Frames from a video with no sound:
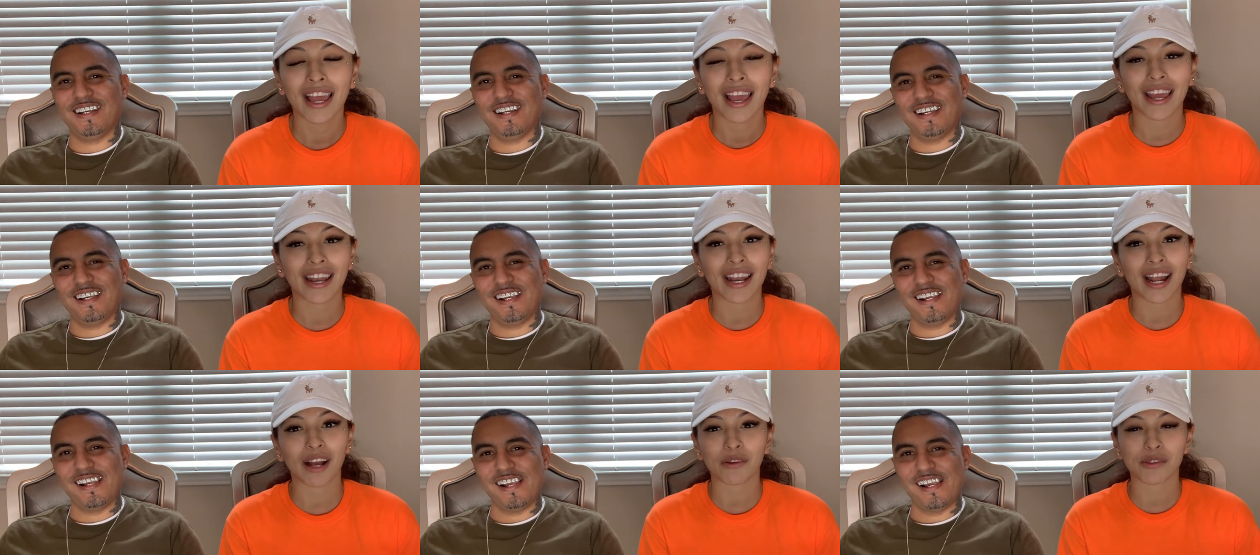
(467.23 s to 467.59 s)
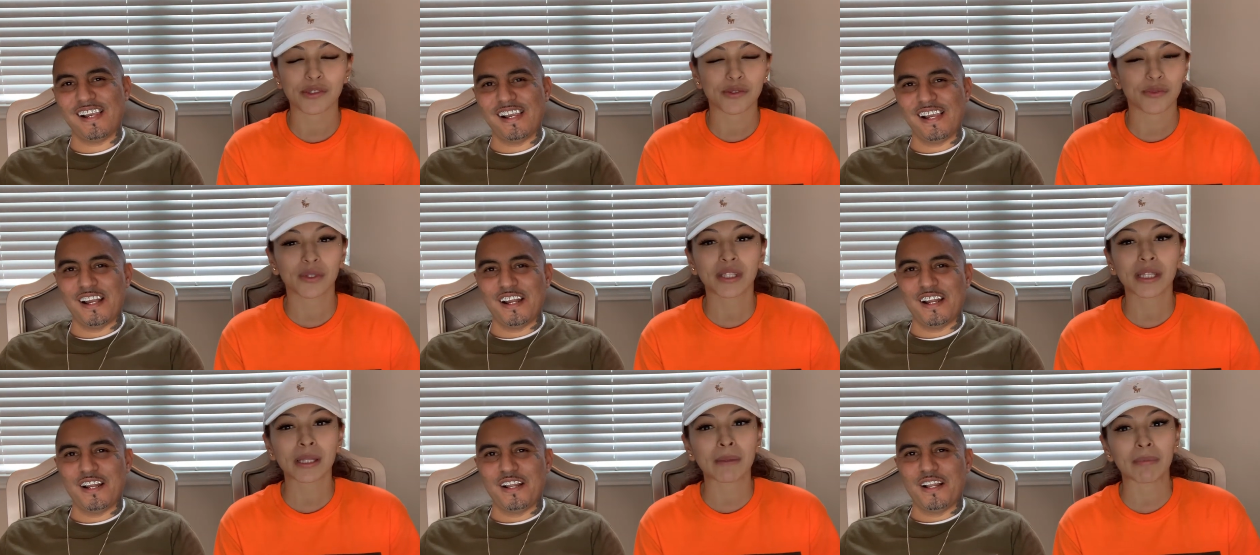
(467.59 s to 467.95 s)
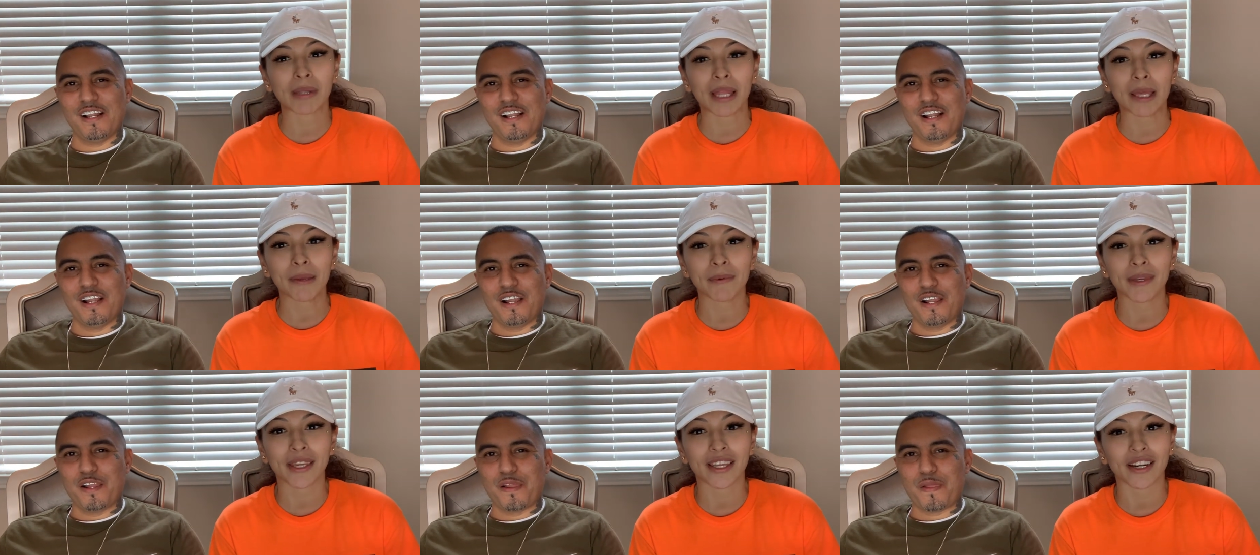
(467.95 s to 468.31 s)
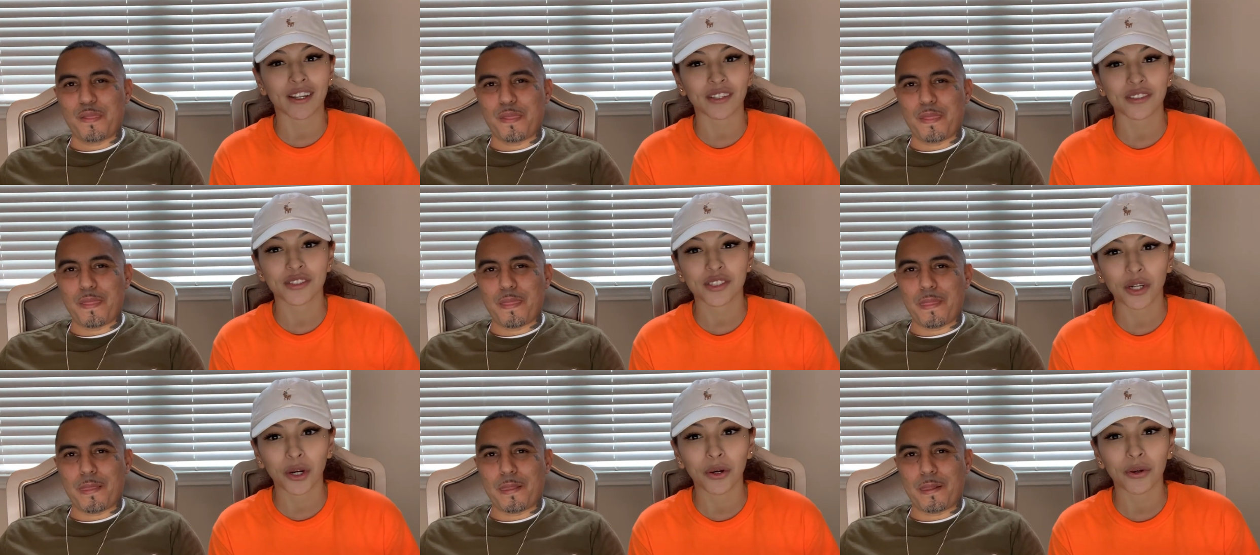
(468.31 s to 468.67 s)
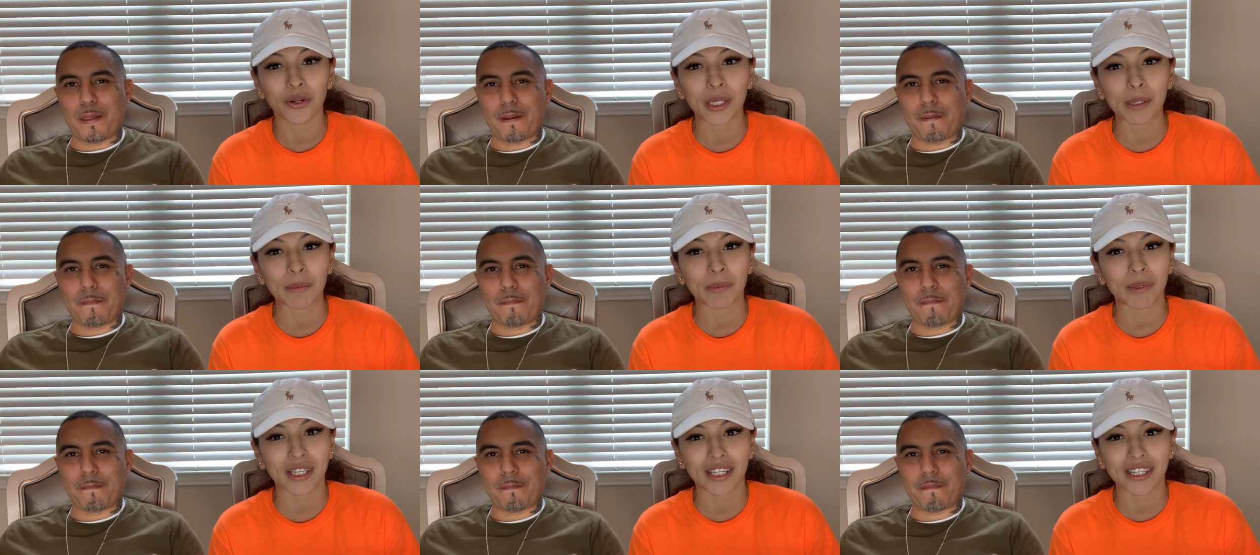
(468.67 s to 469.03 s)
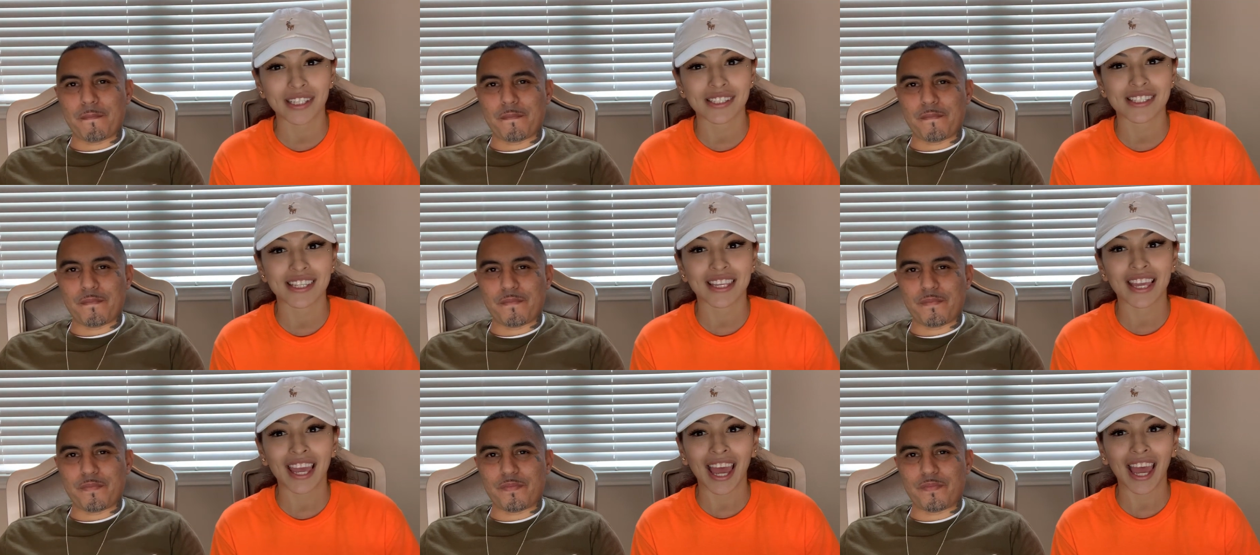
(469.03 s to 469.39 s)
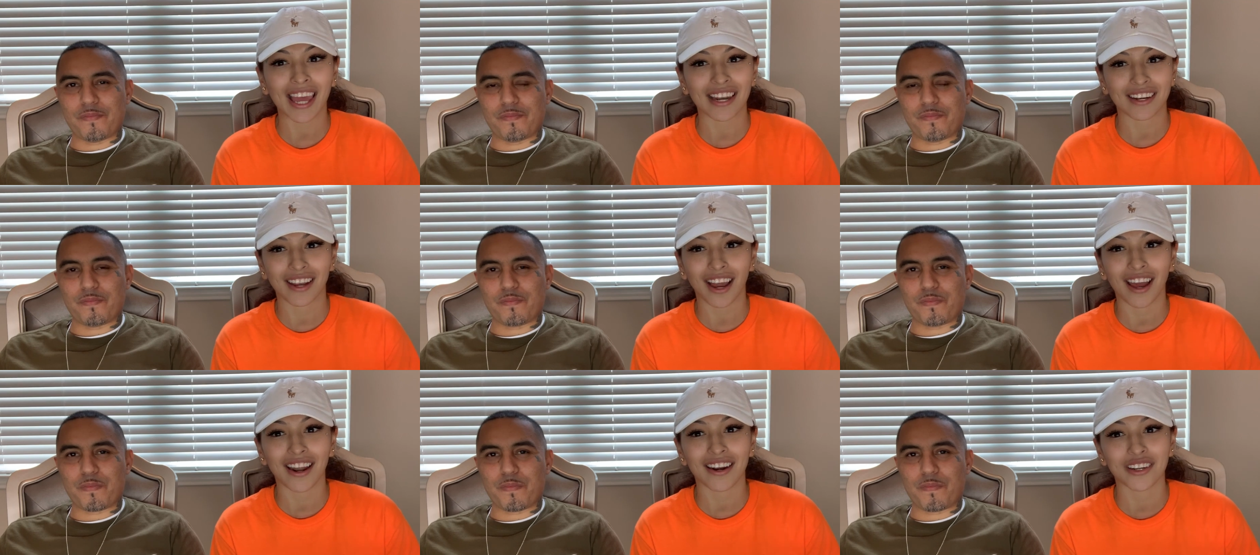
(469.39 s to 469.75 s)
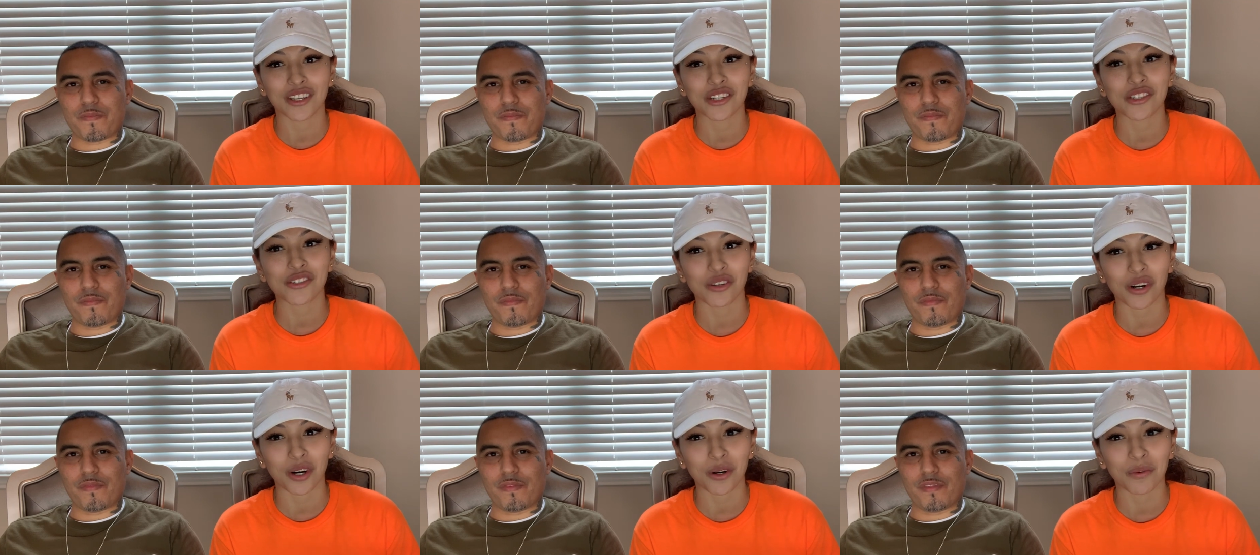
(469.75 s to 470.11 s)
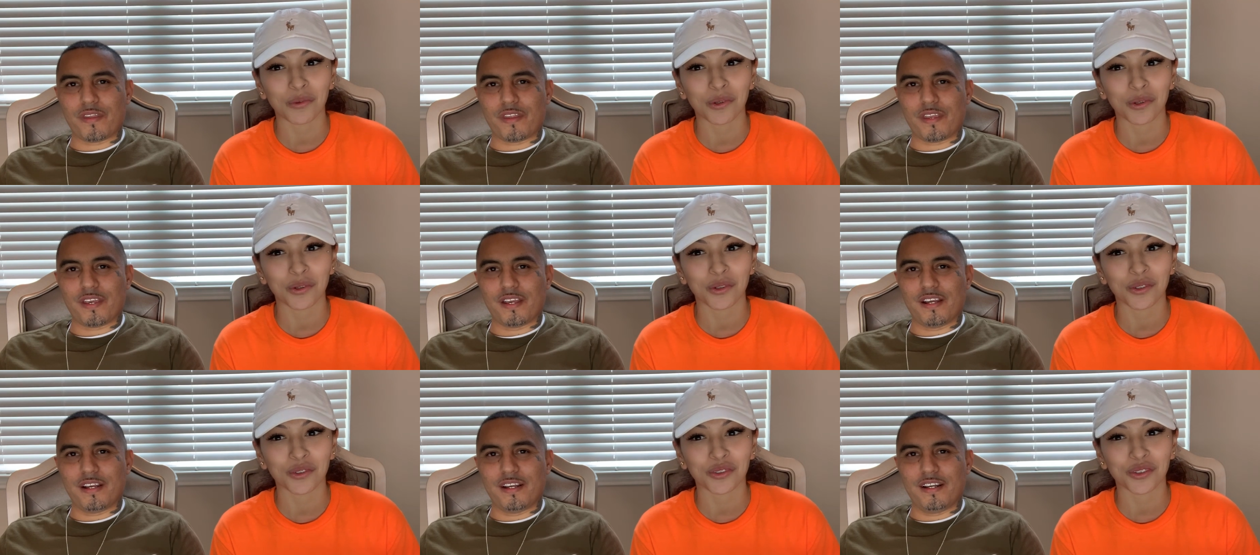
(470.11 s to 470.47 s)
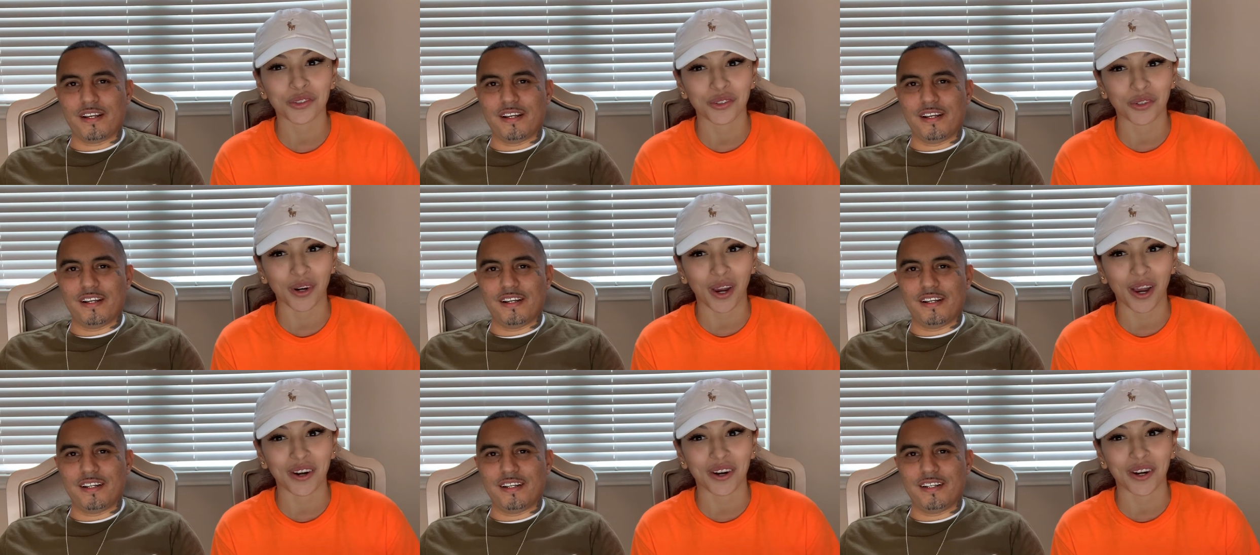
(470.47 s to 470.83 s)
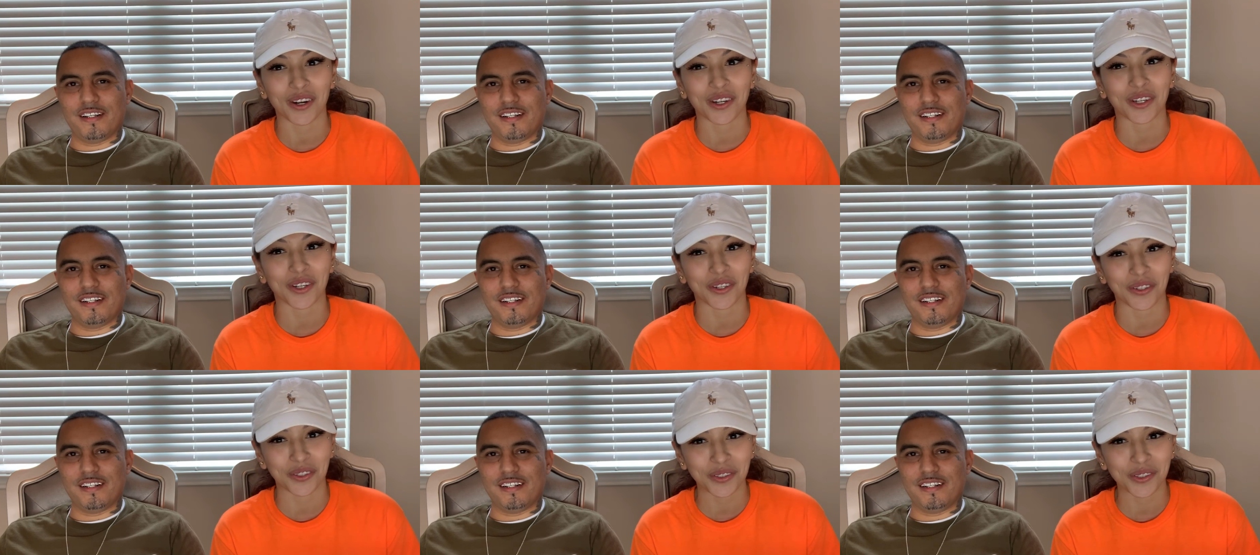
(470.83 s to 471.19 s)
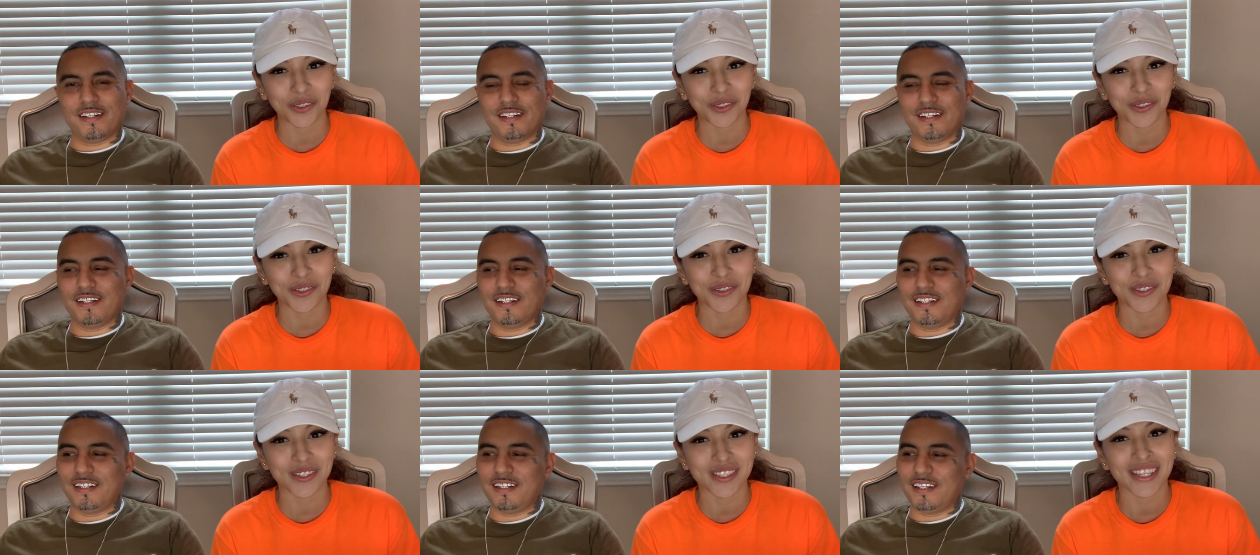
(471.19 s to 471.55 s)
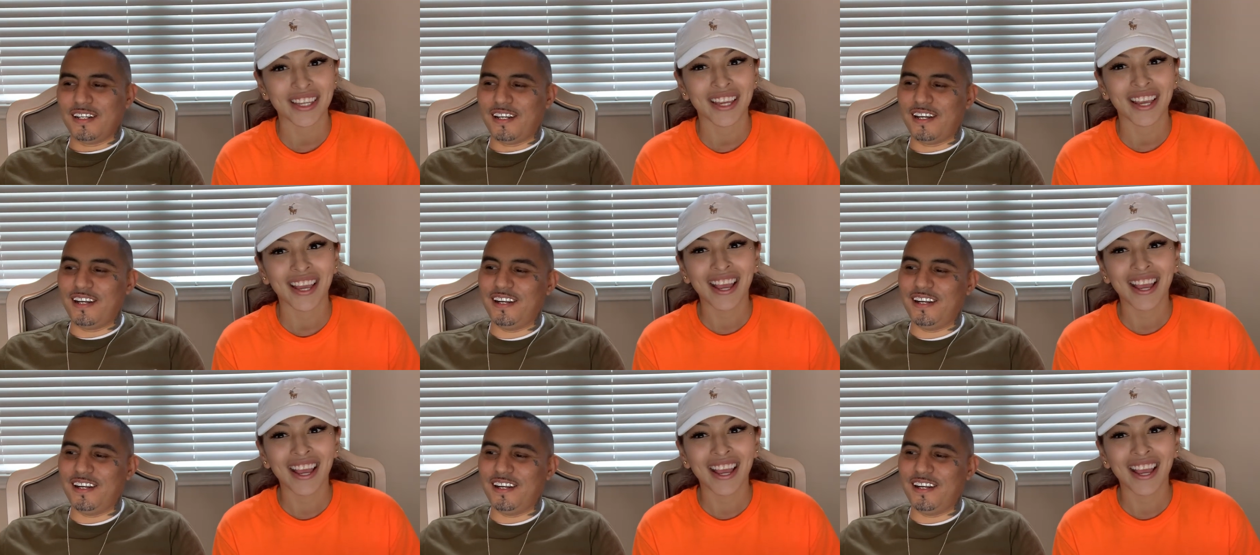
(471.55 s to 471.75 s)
Speaker 1: and I was really blaming it on Tony because he had gotten in trouble throughout our cruise.